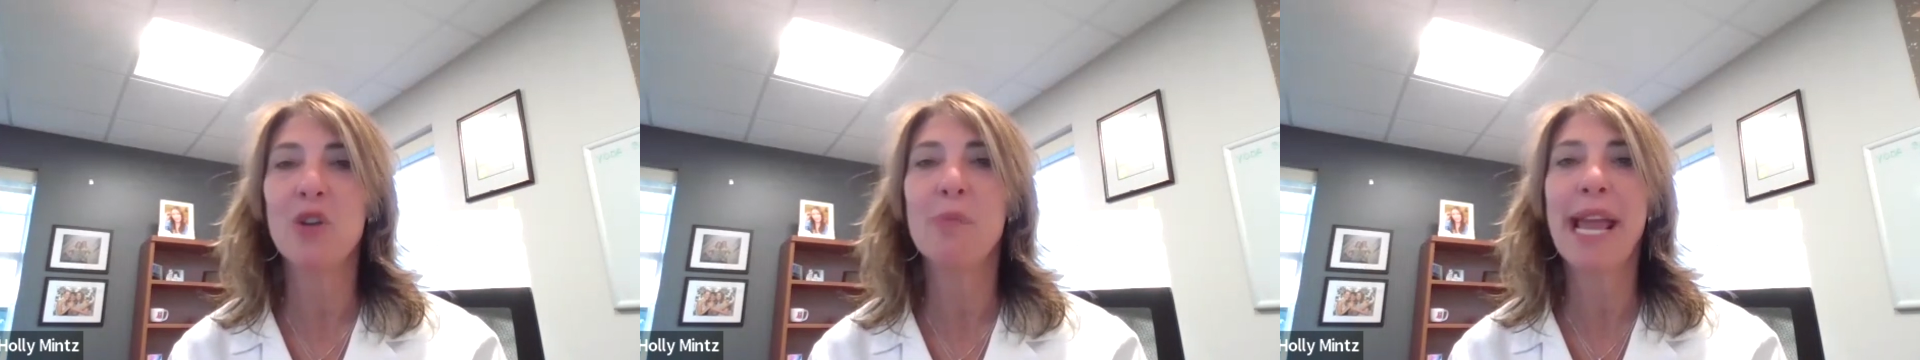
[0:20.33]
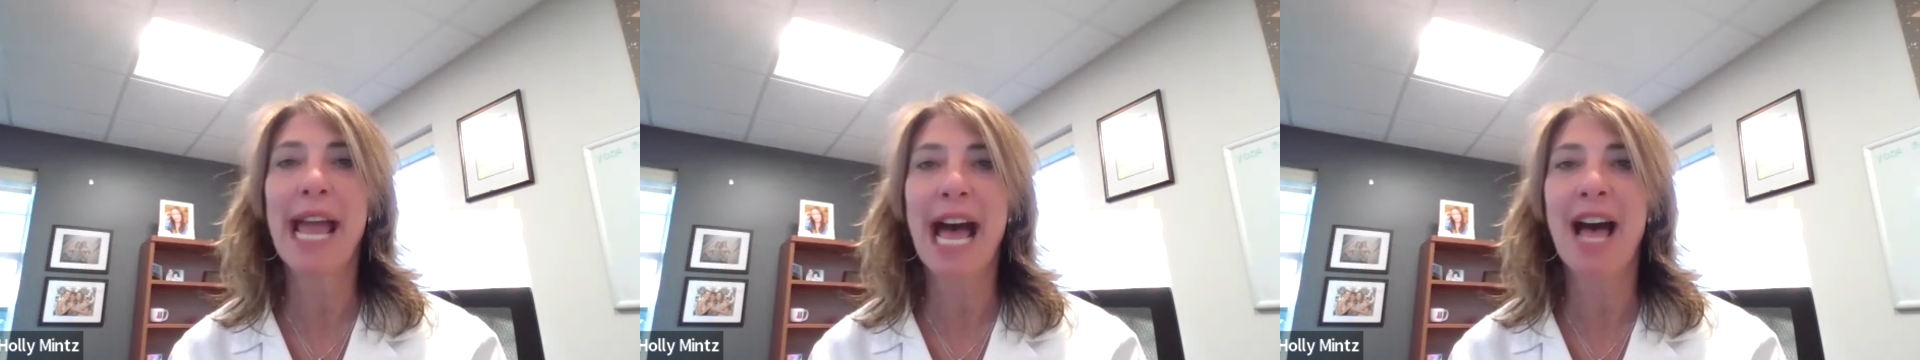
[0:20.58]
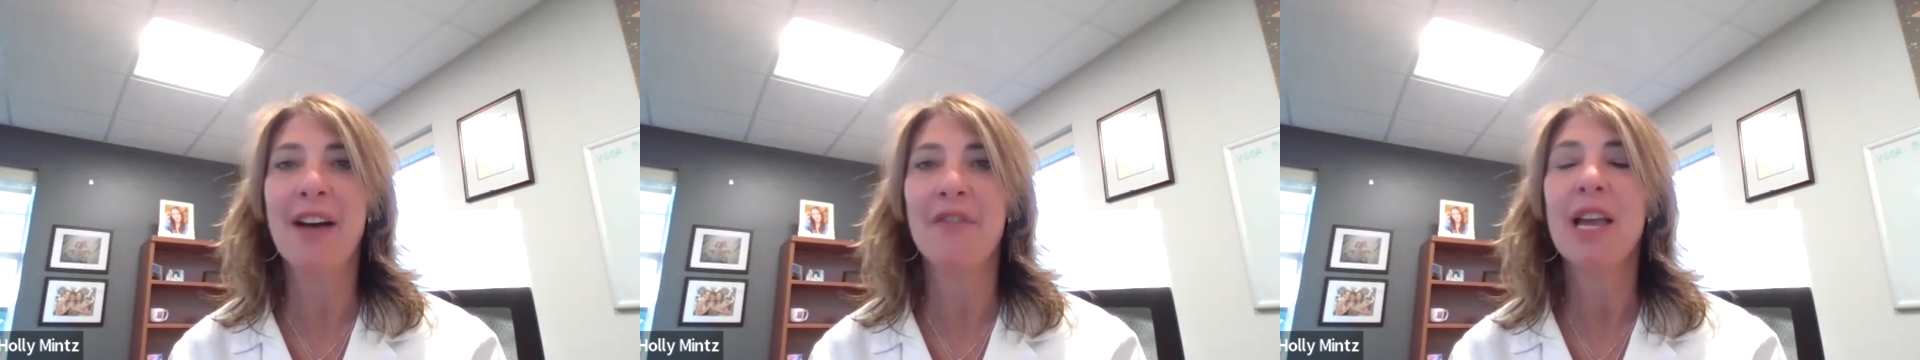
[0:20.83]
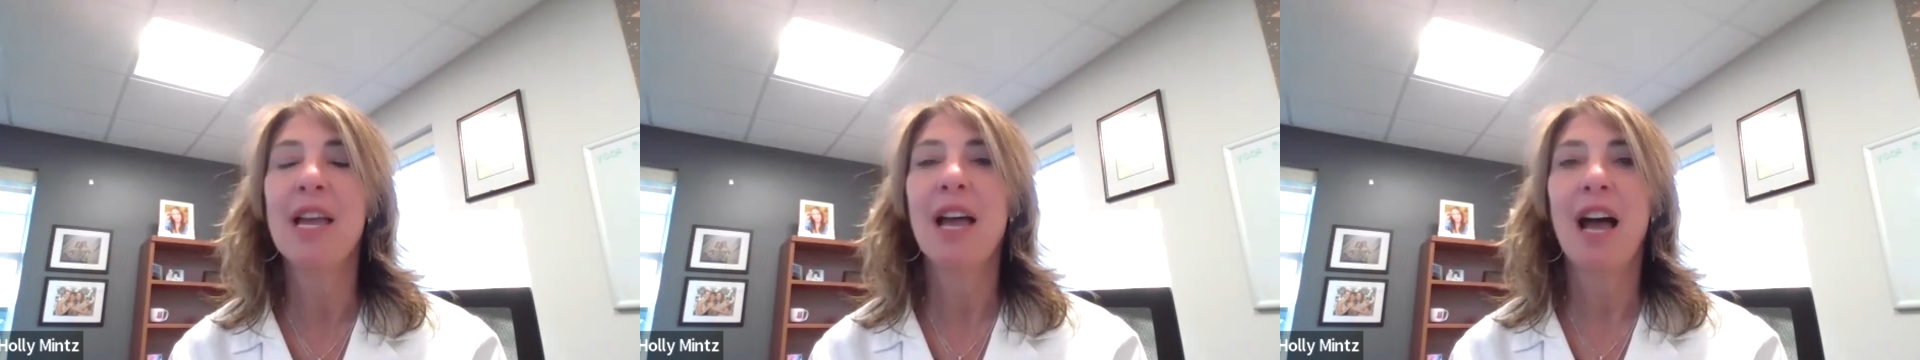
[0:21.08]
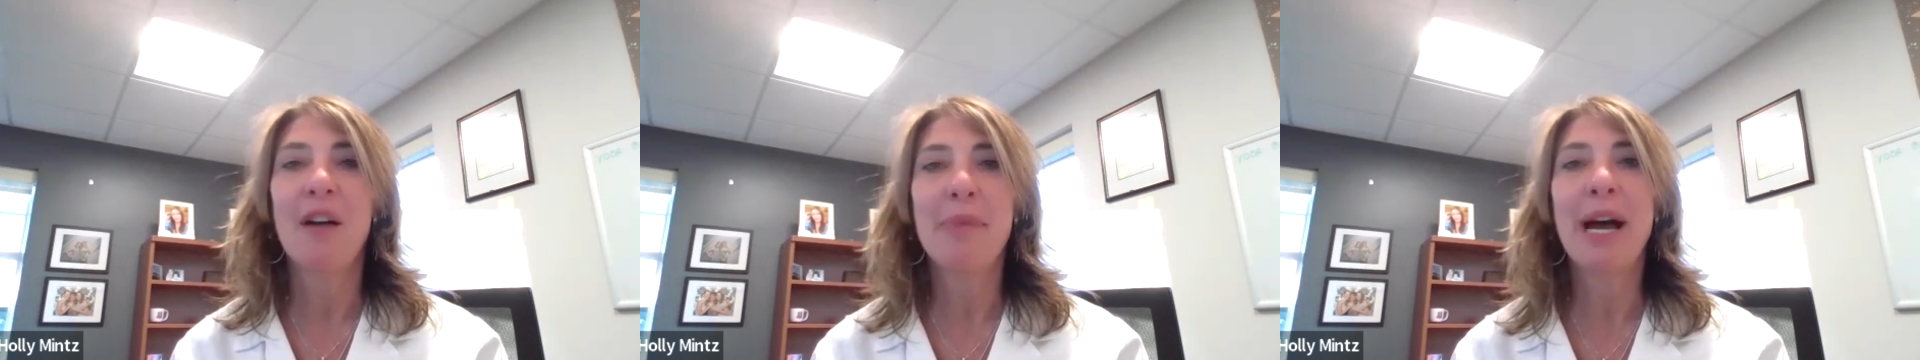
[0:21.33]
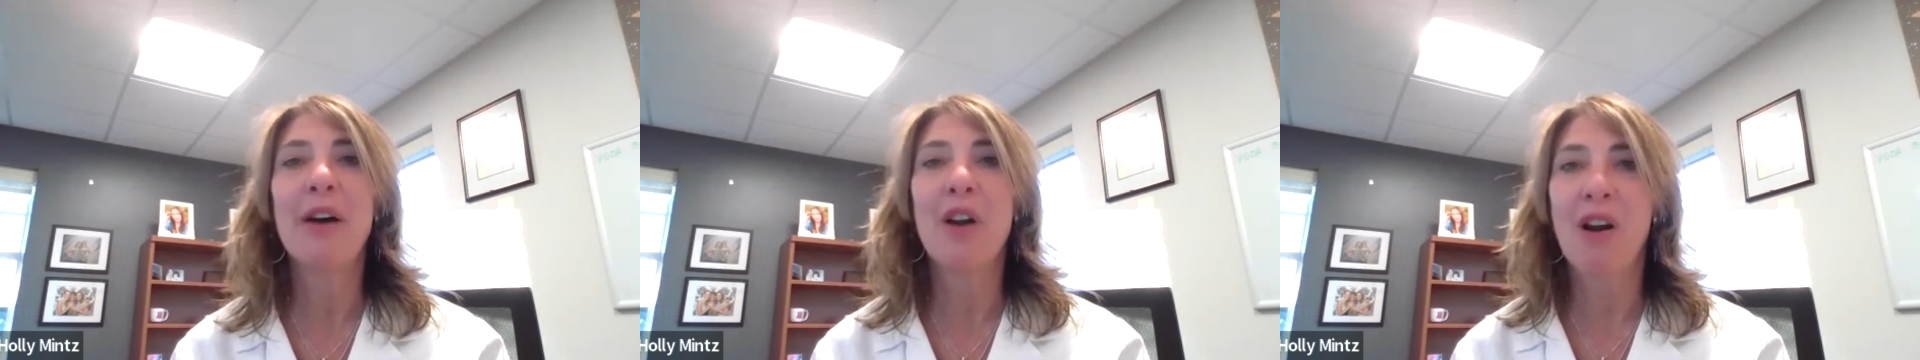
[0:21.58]
may have
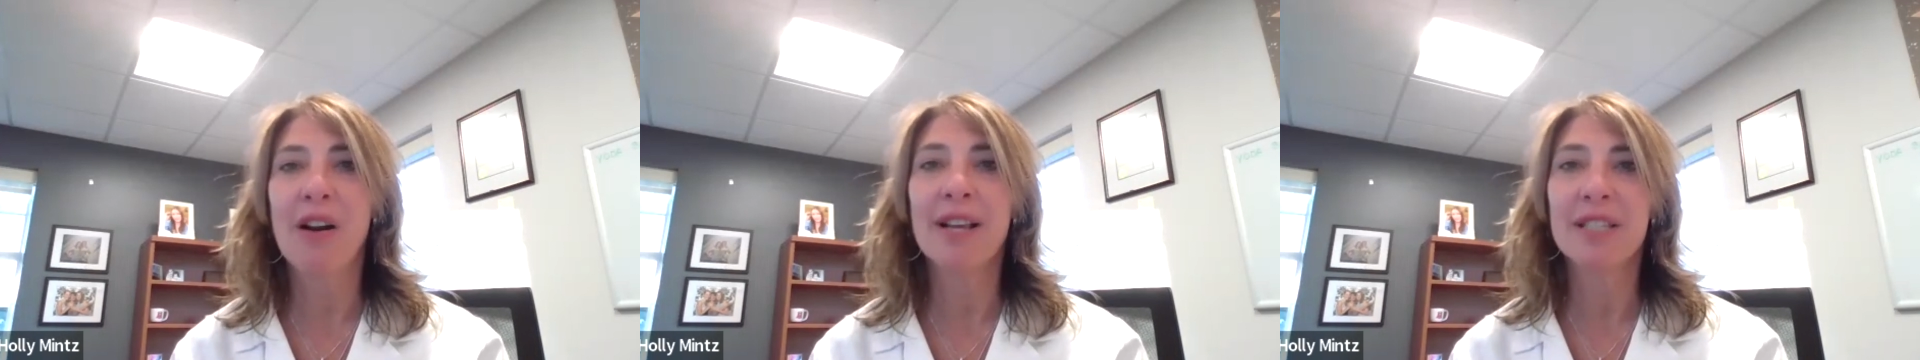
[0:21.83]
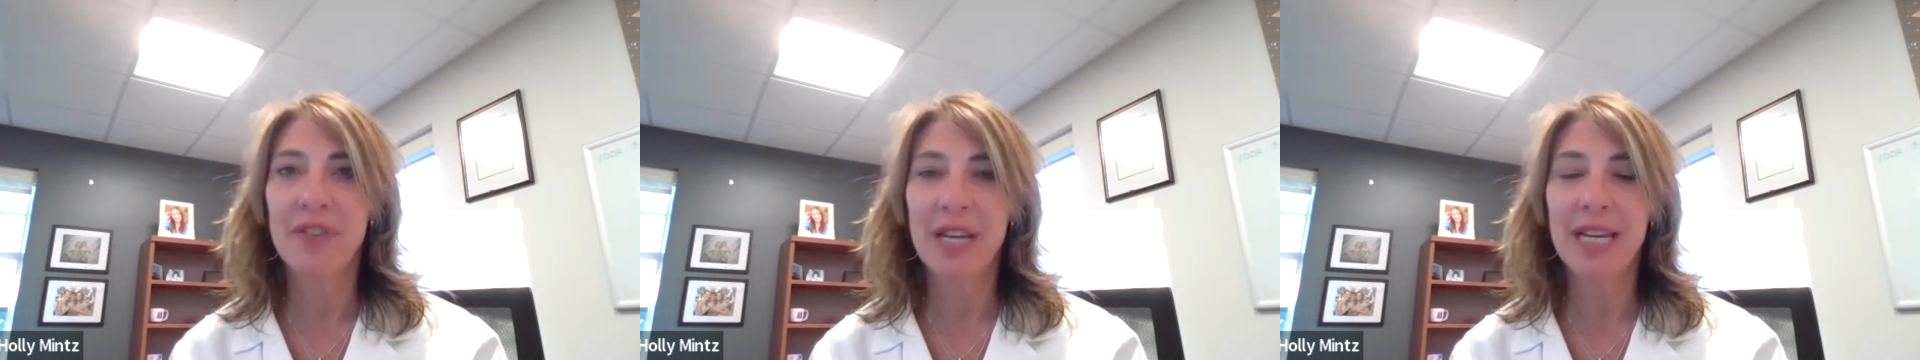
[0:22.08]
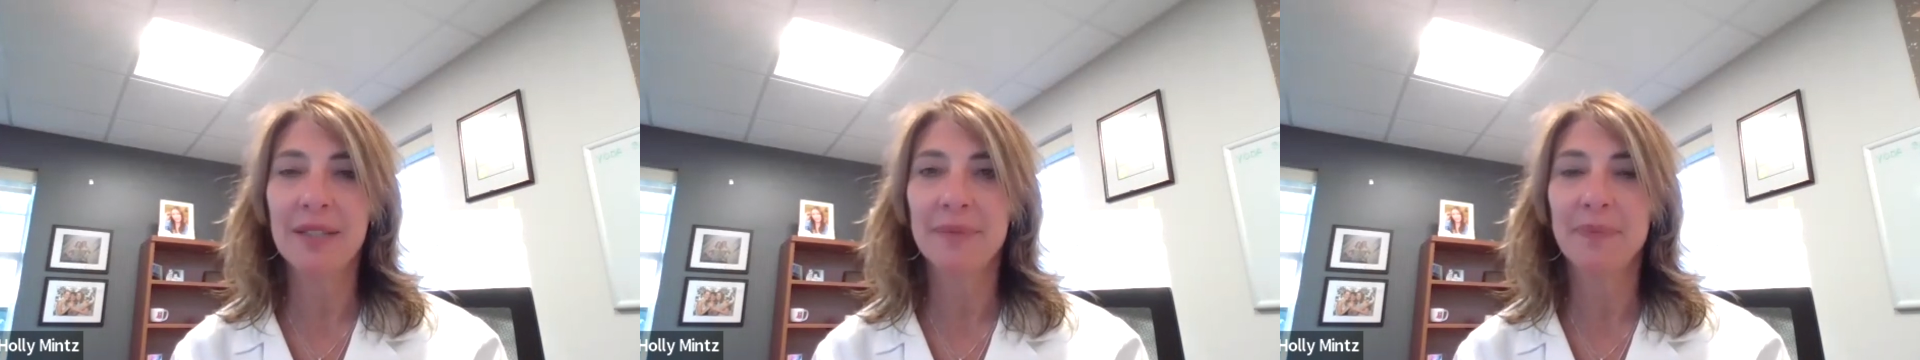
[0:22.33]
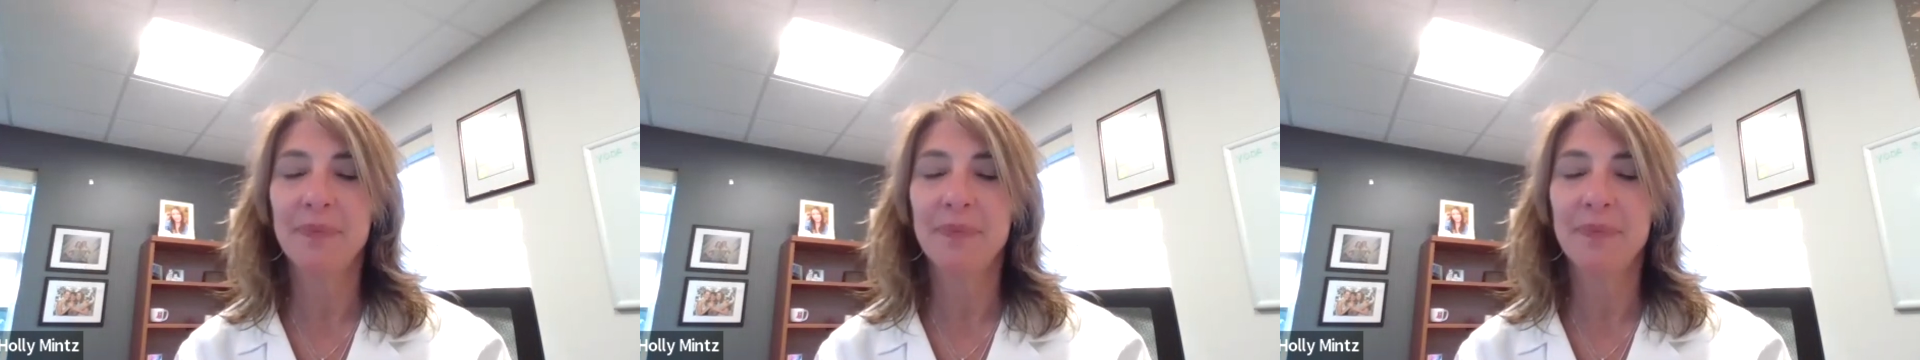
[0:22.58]
about RSV.